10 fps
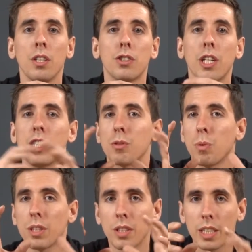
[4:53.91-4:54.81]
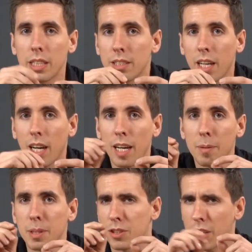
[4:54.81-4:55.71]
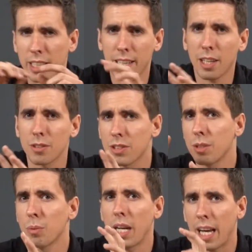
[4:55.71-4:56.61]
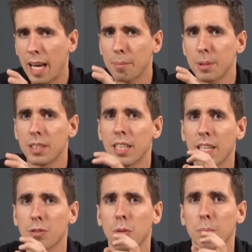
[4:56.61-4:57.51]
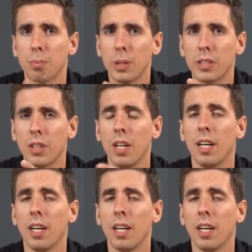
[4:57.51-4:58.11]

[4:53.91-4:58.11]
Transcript: change one thing at a time and check it out and see what happened in the actual print.